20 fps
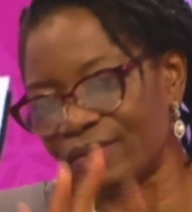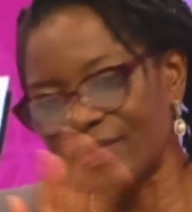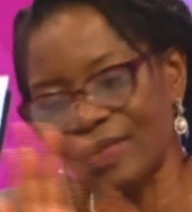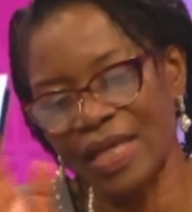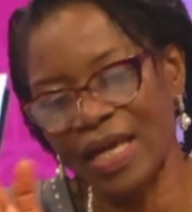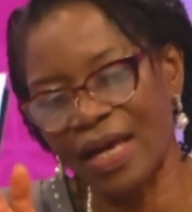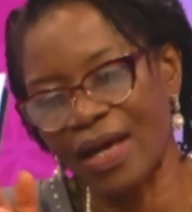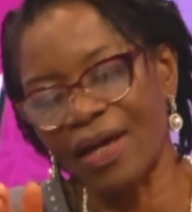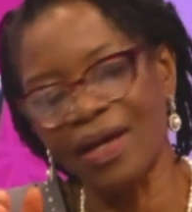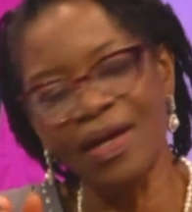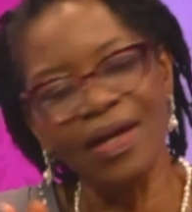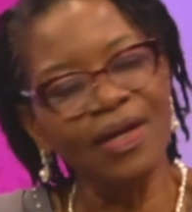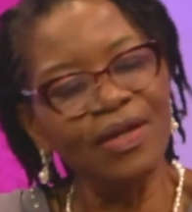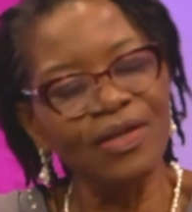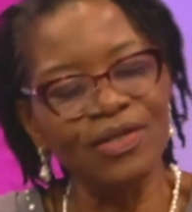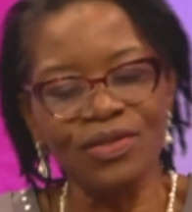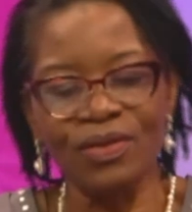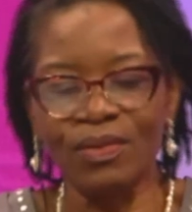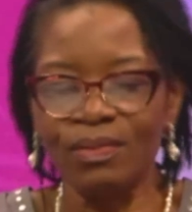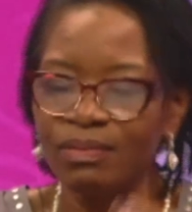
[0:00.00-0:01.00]
Yeah.
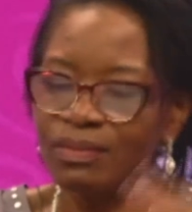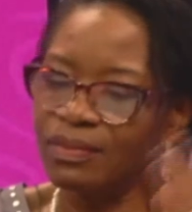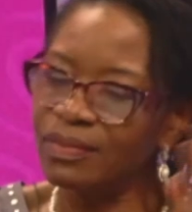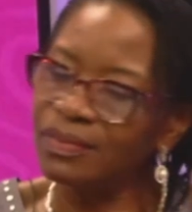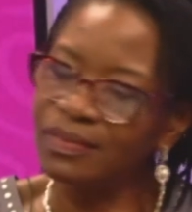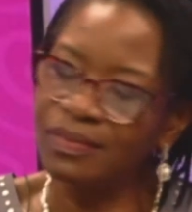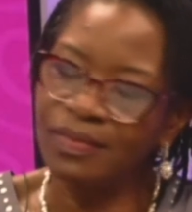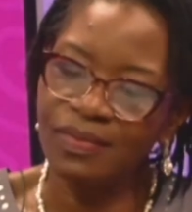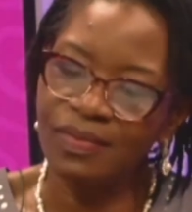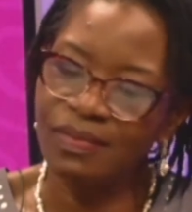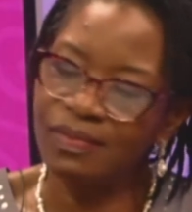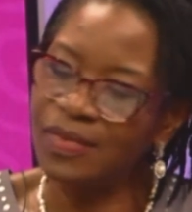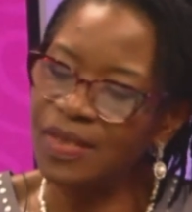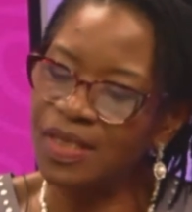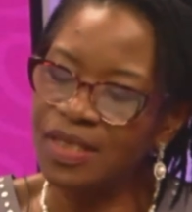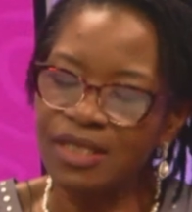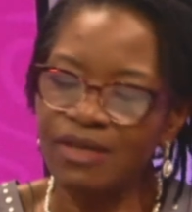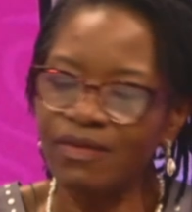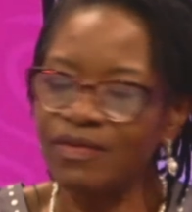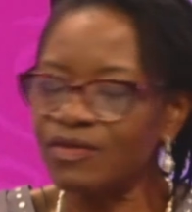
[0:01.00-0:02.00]
So the
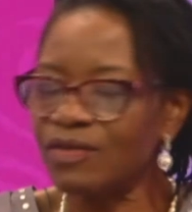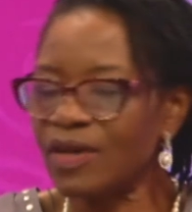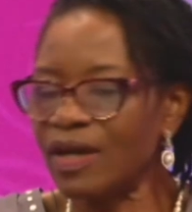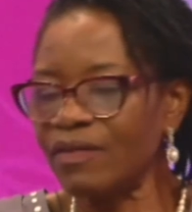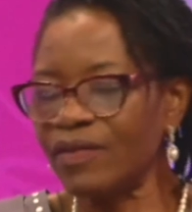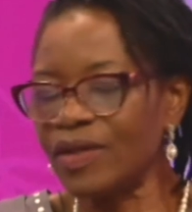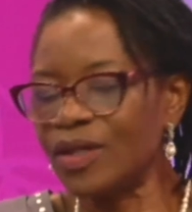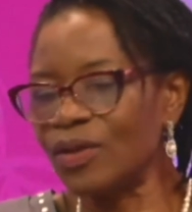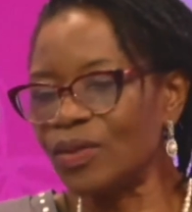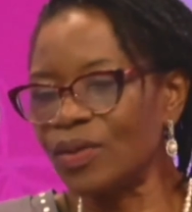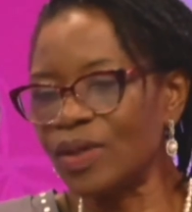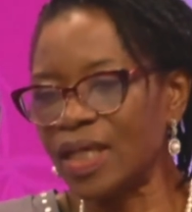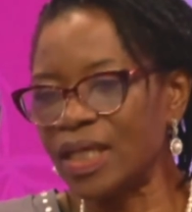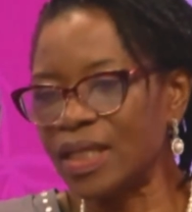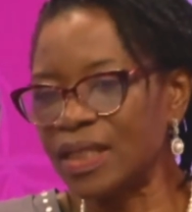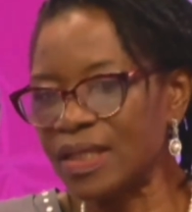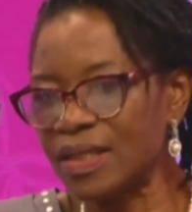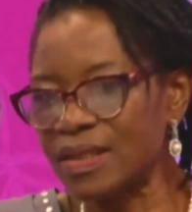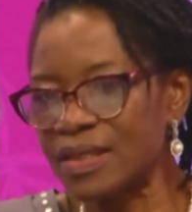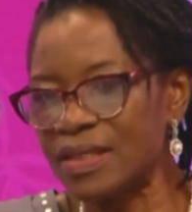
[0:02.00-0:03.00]
75-year-old
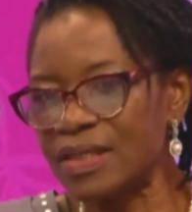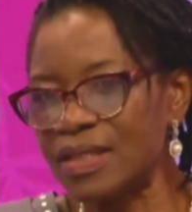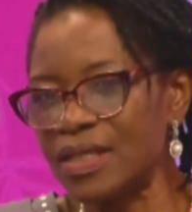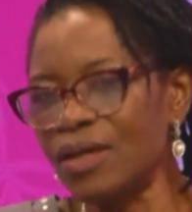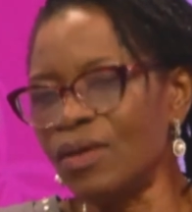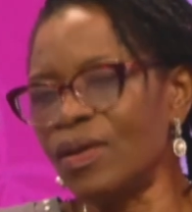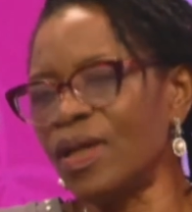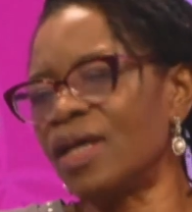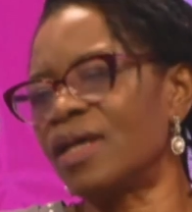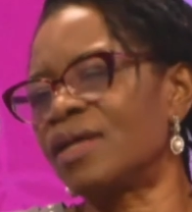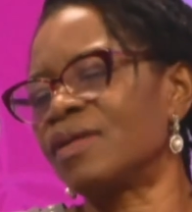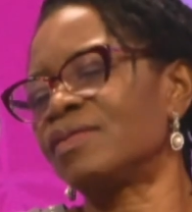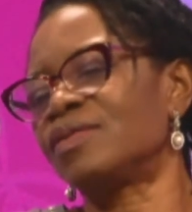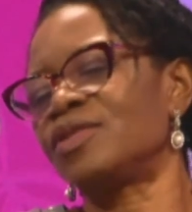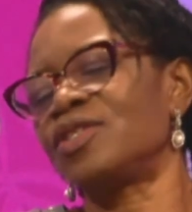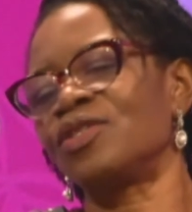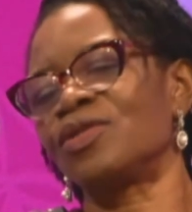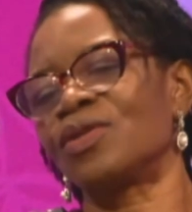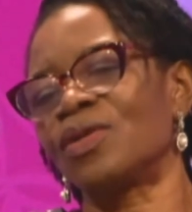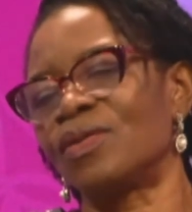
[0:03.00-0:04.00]
cannot see. Oh yeah,
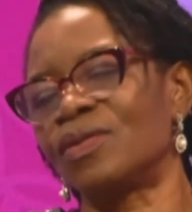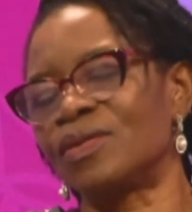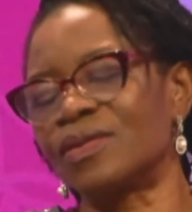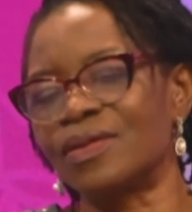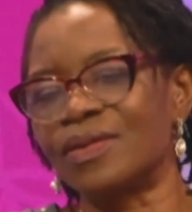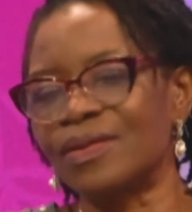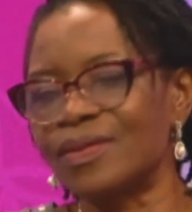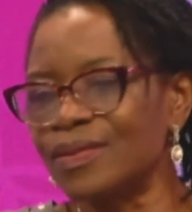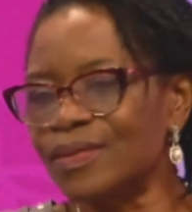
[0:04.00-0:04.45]
she's old.